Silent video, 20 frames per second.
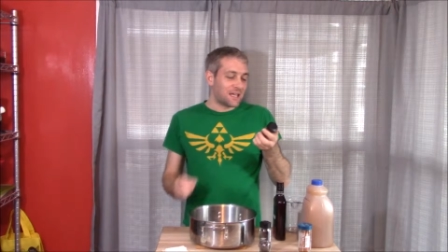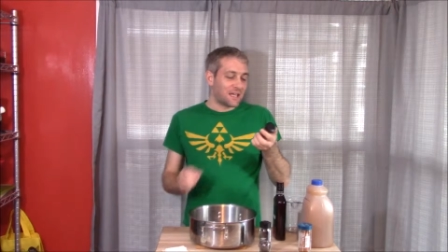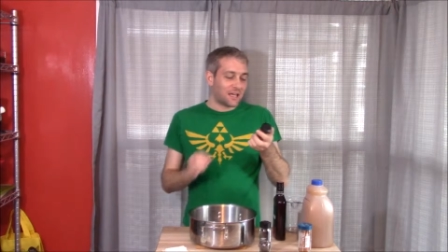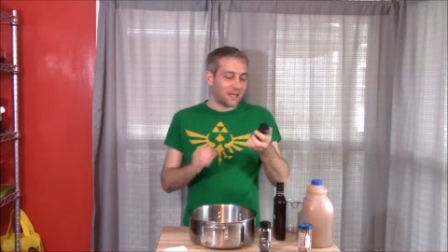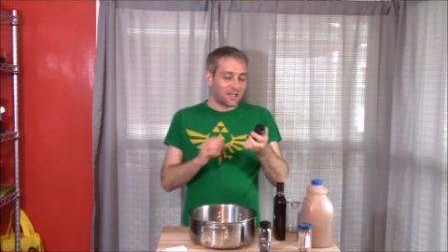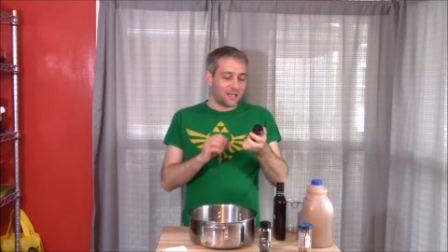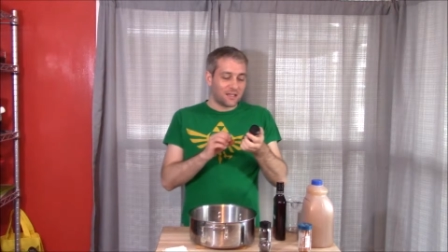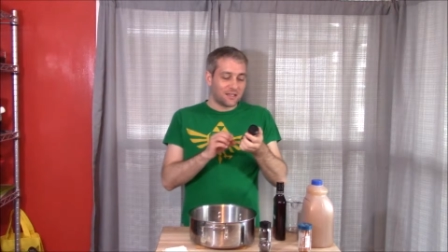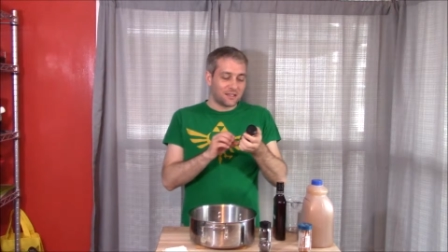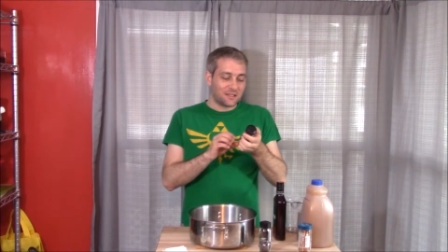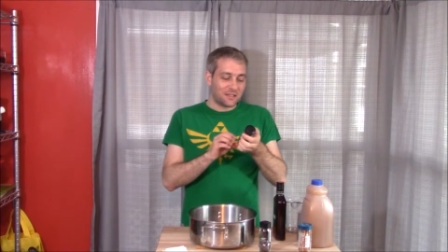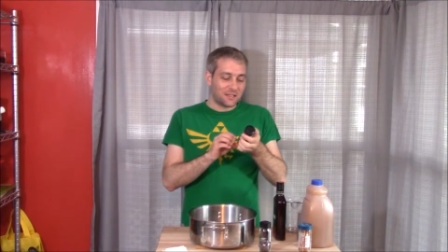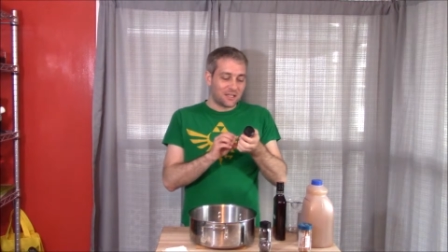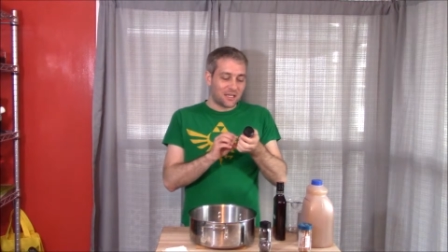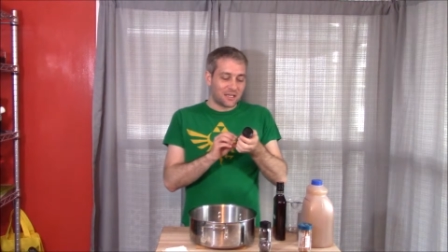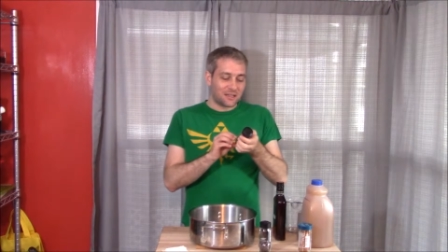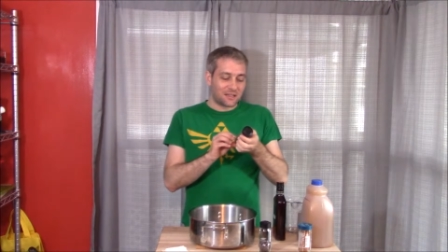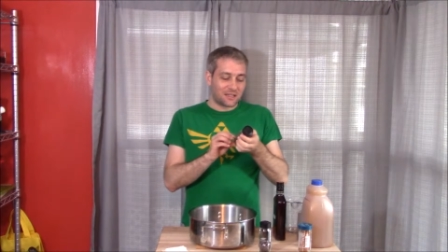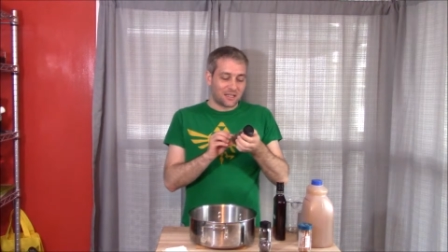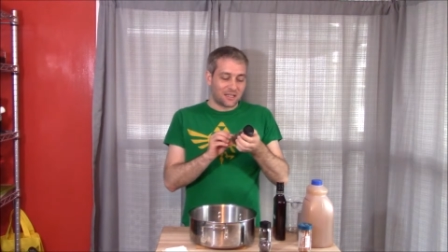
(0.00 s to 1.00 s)
and I like to
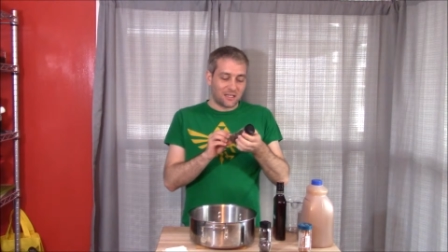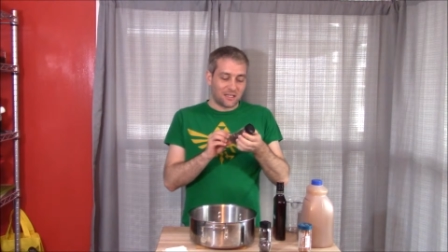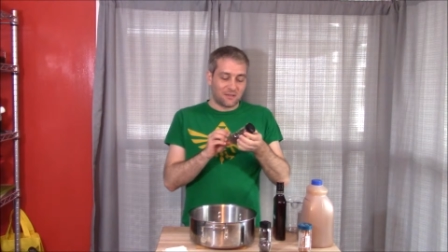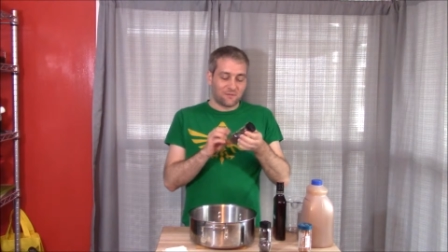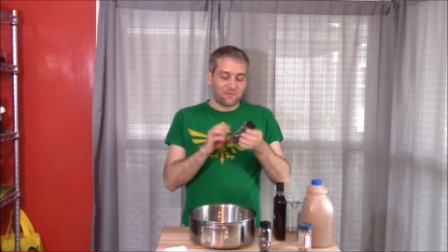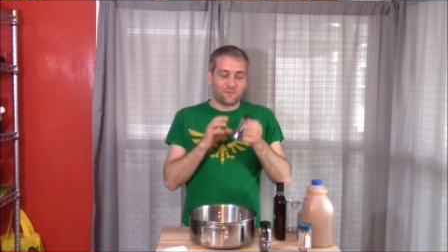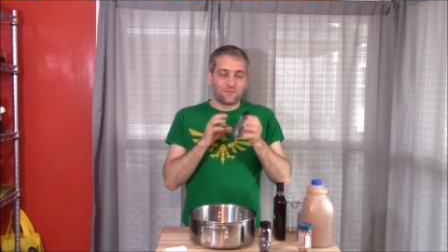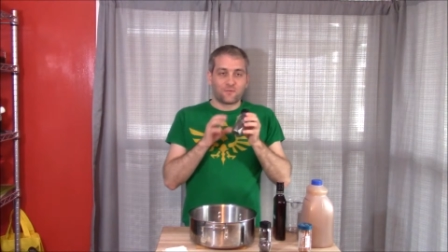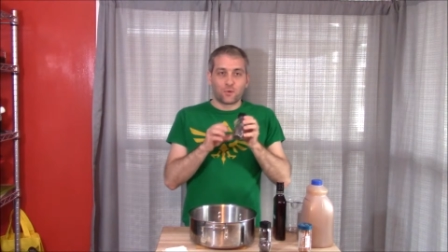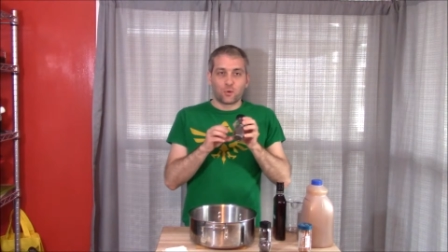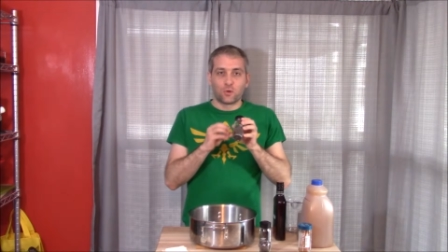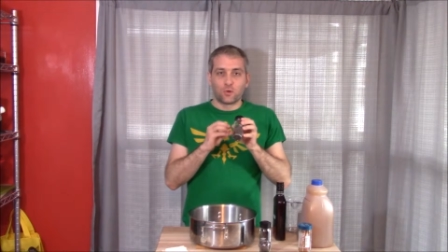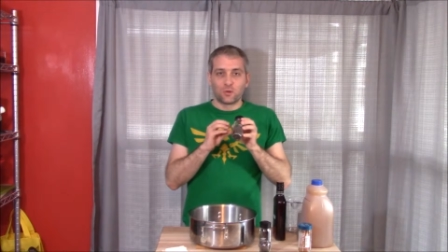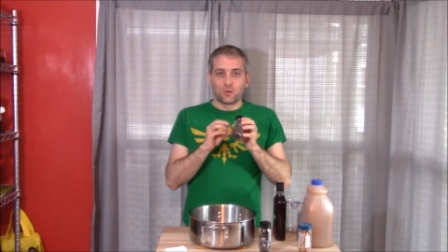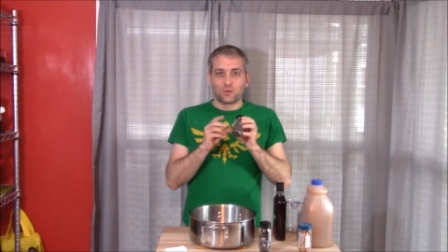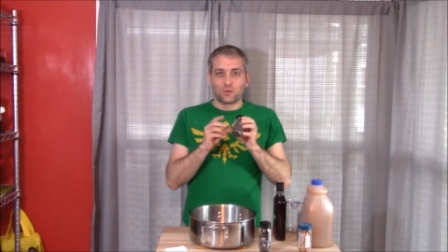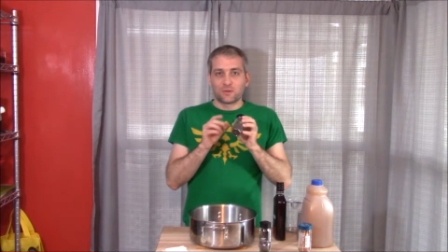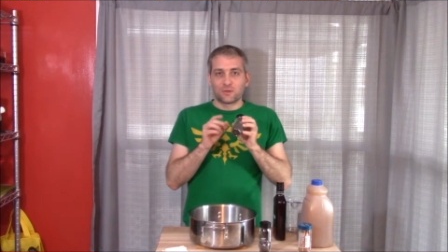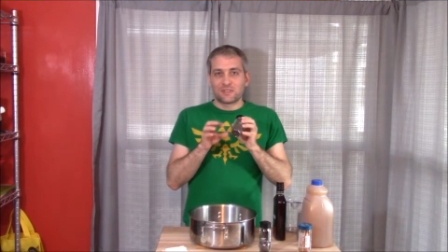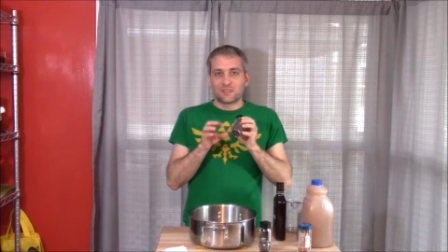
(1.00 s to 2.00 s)
get the
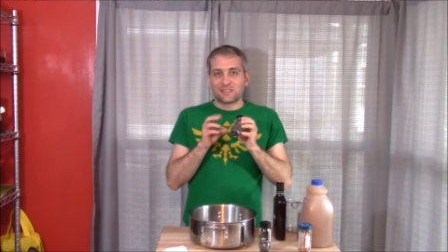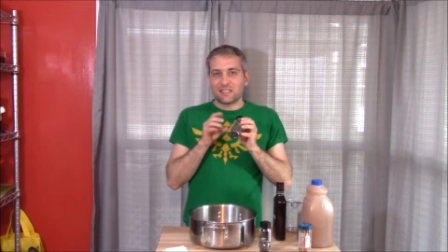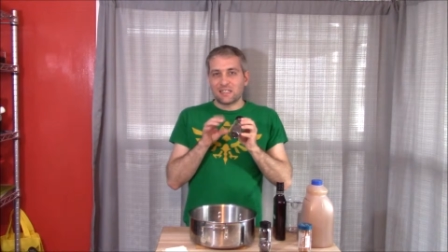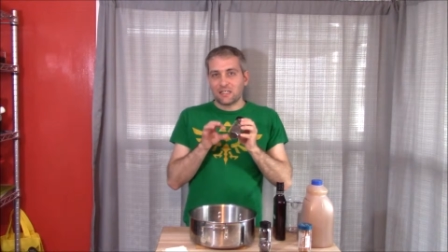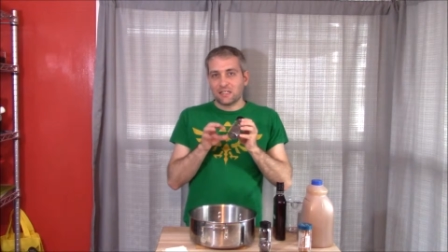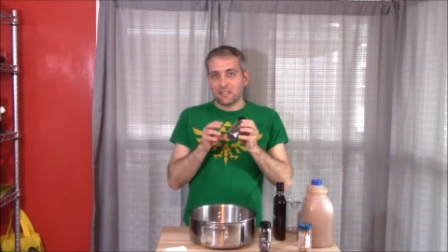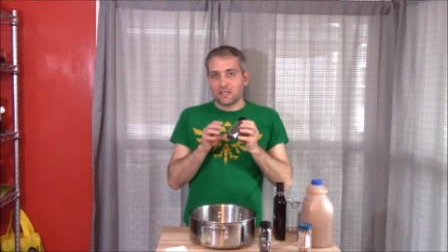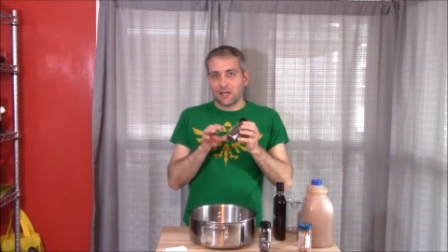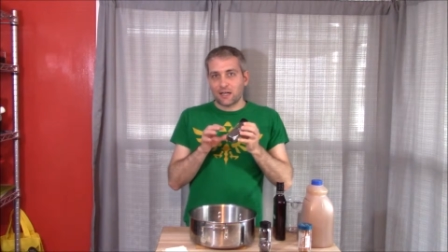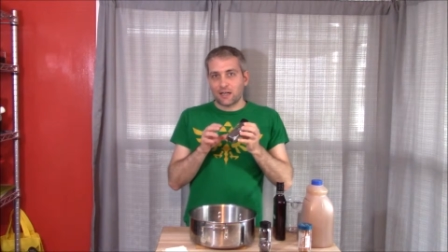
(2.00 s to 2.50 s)
full seed